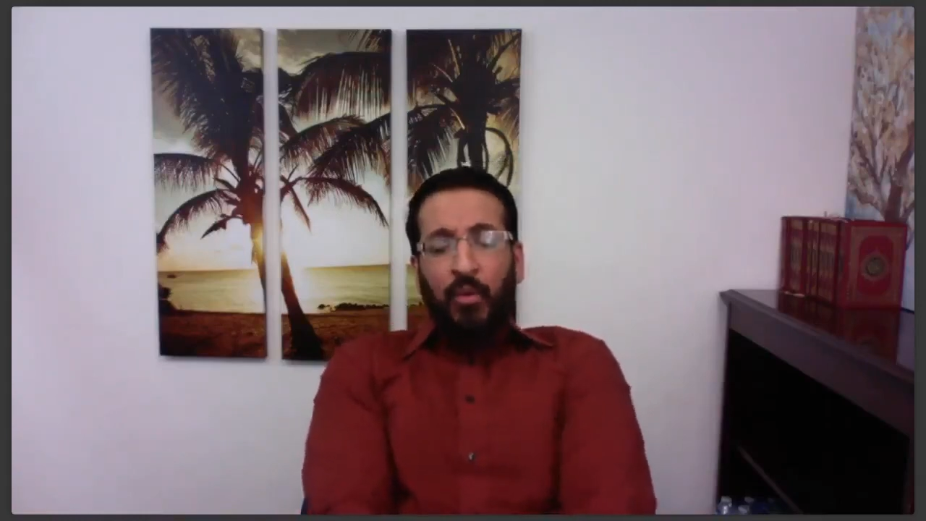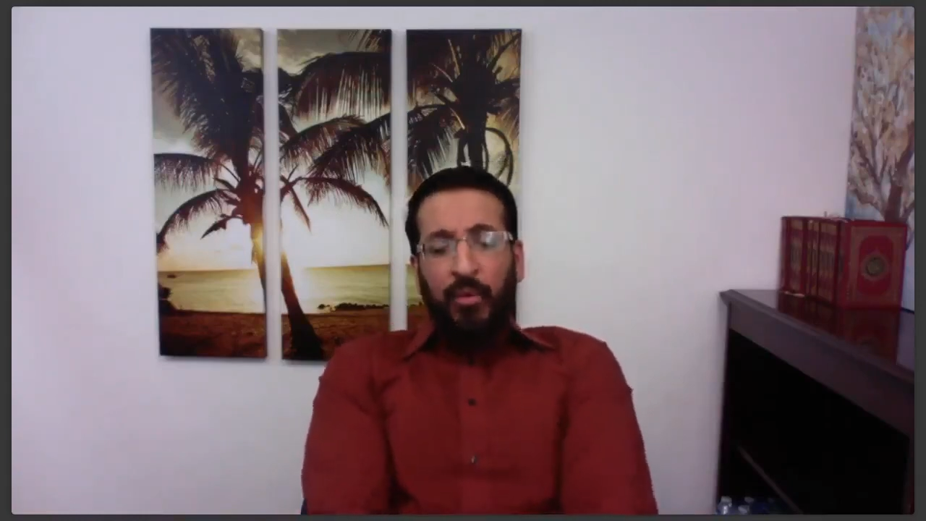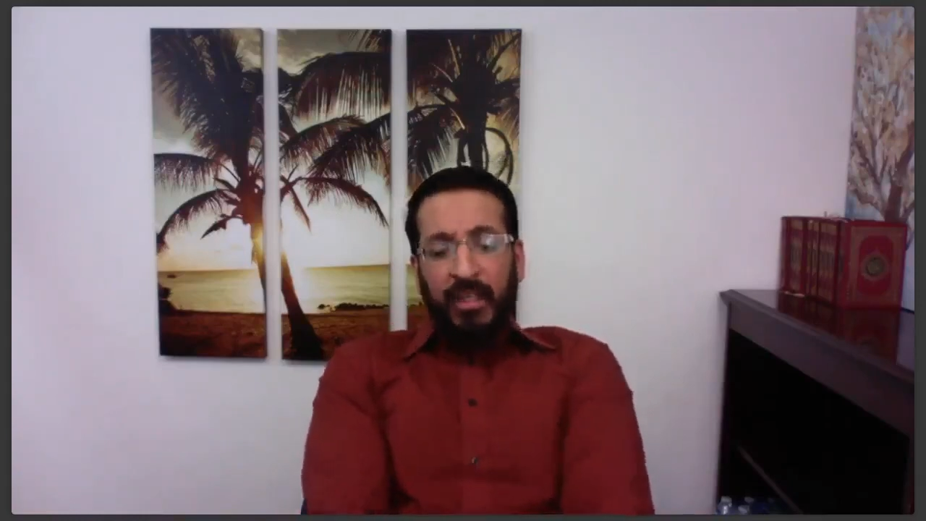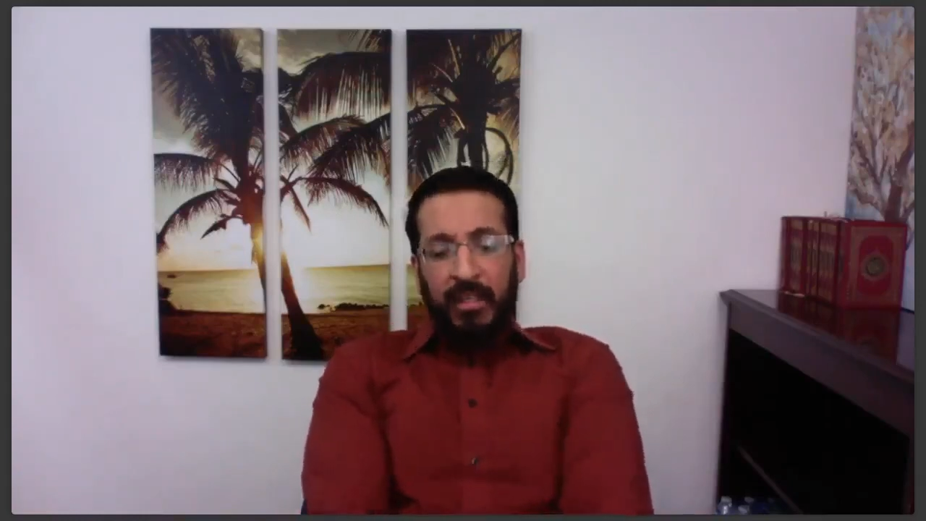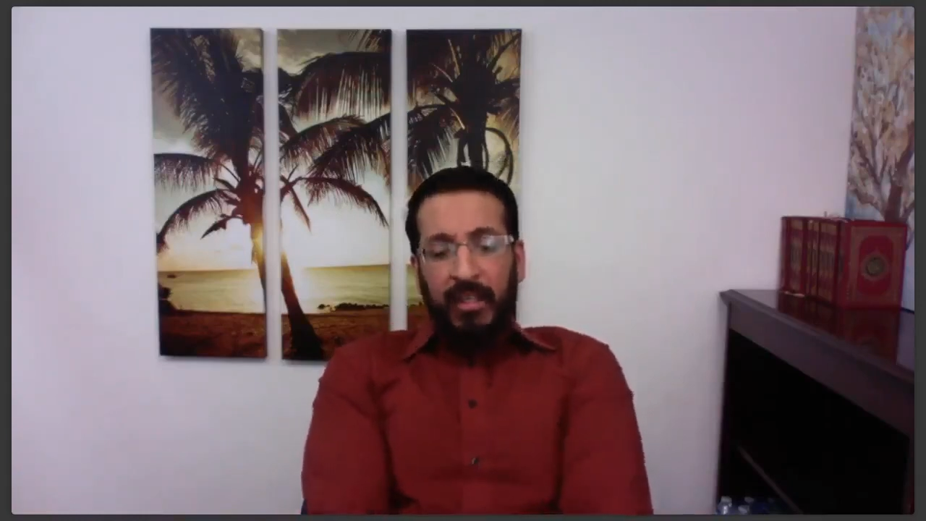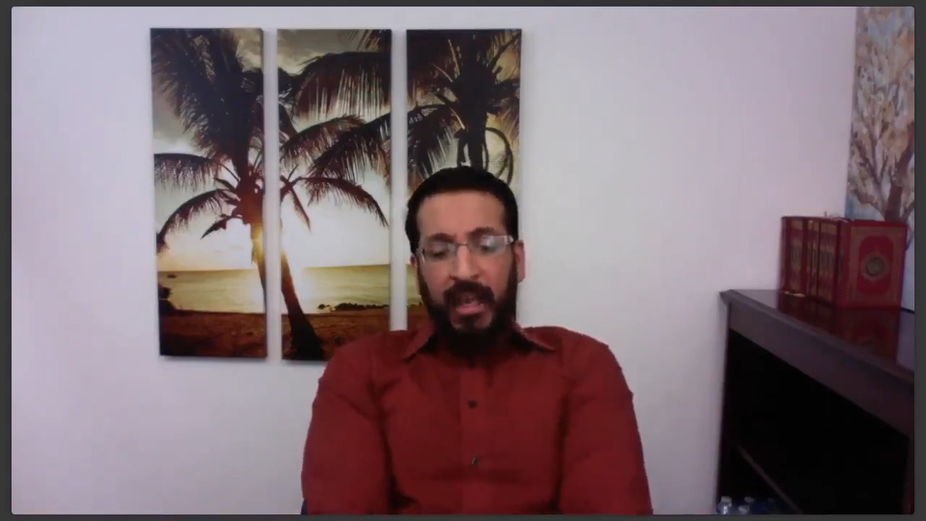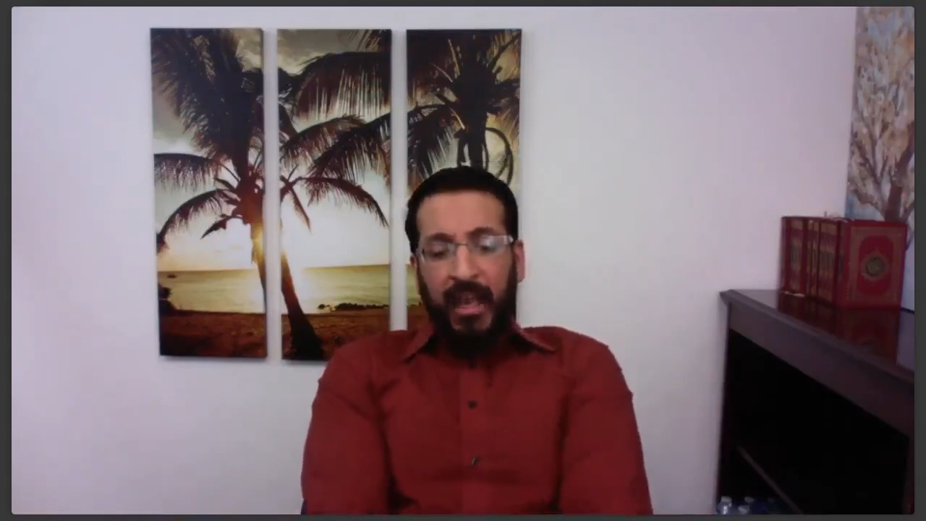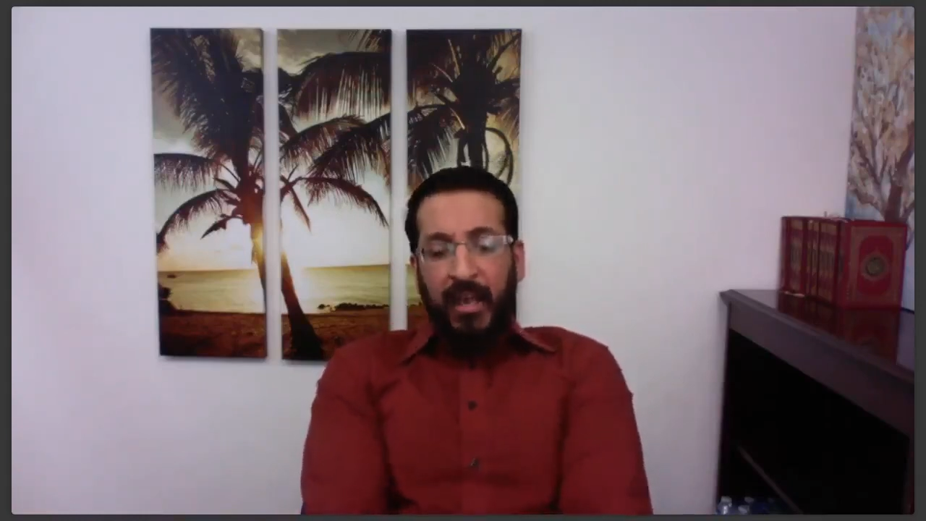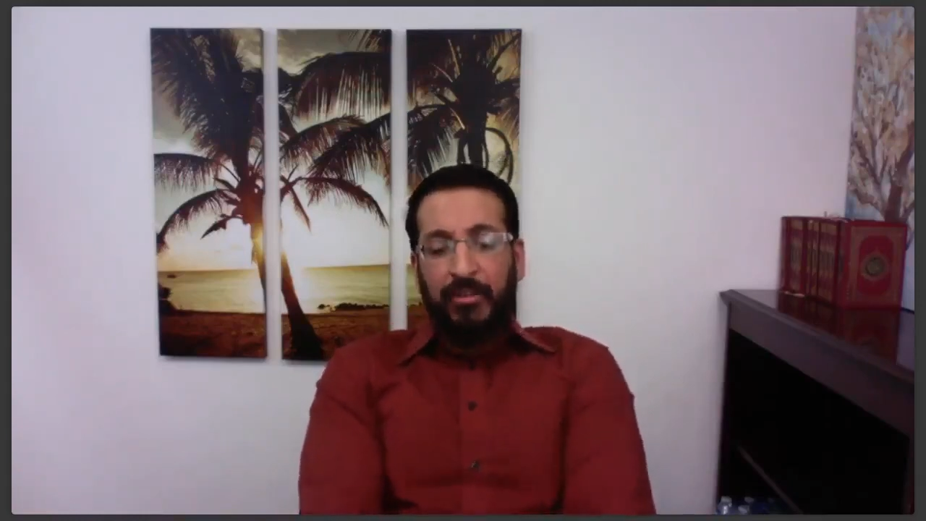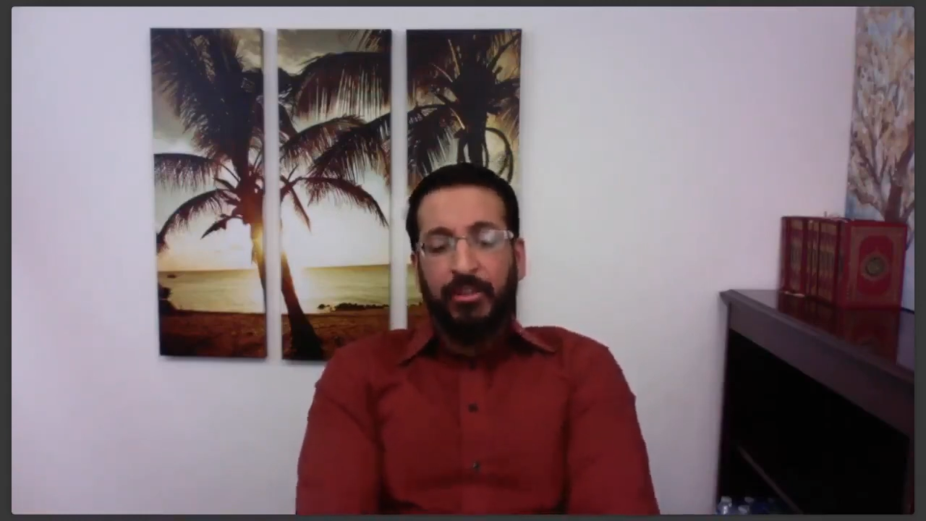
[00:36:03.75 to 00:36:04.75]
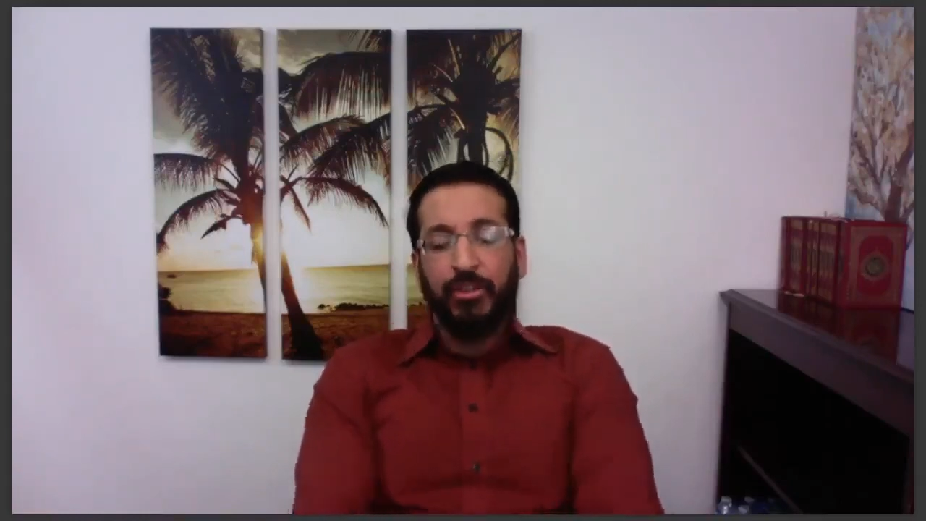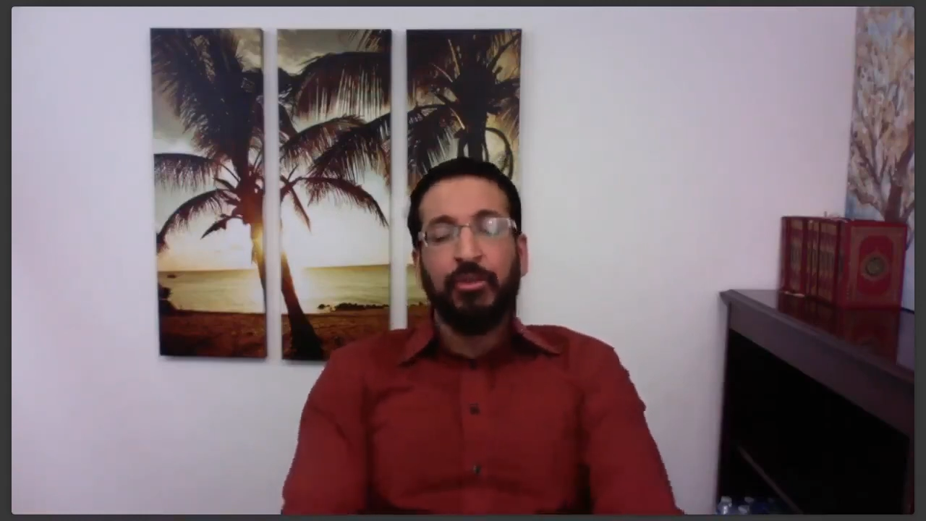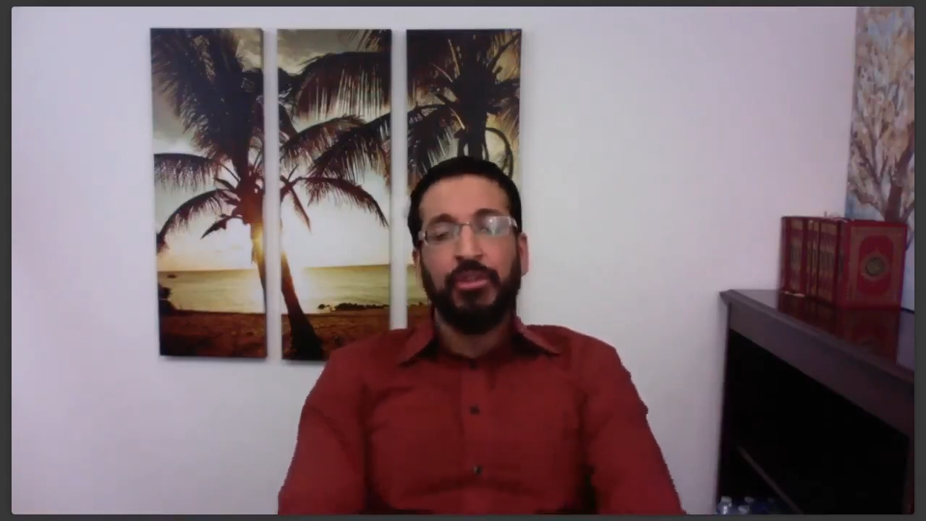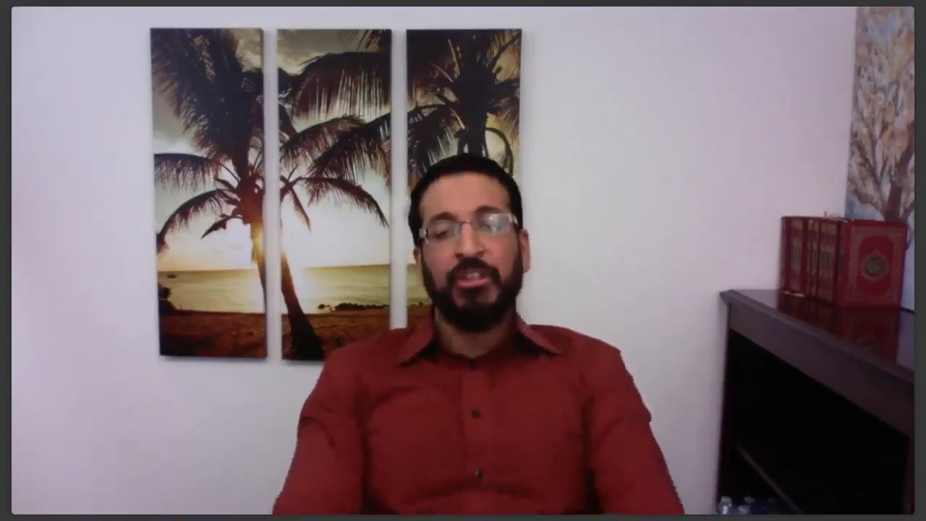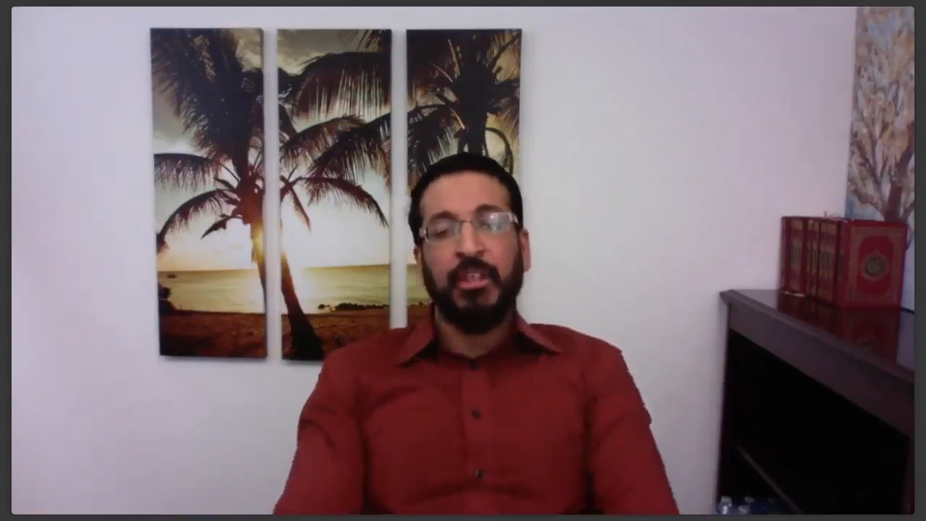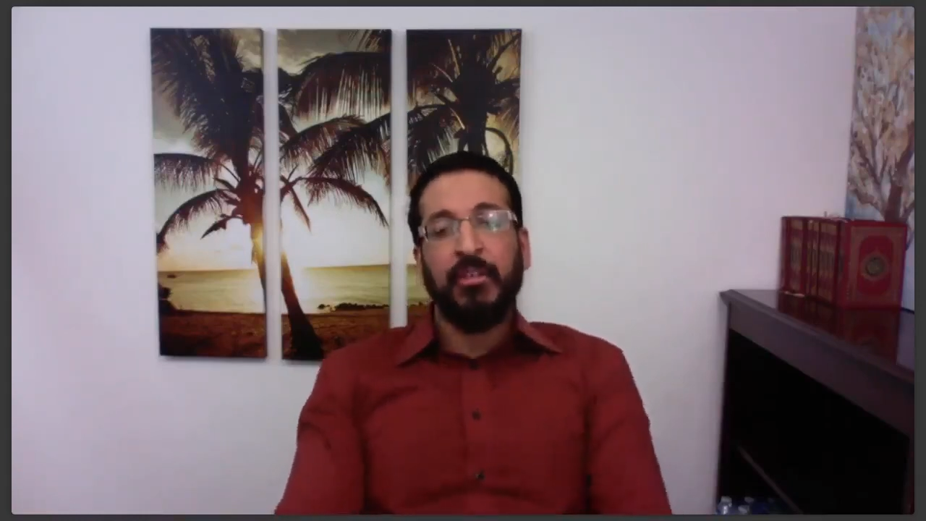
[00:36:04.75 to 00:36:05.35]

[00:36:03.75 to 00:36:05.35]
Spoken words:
we have a huge stigma,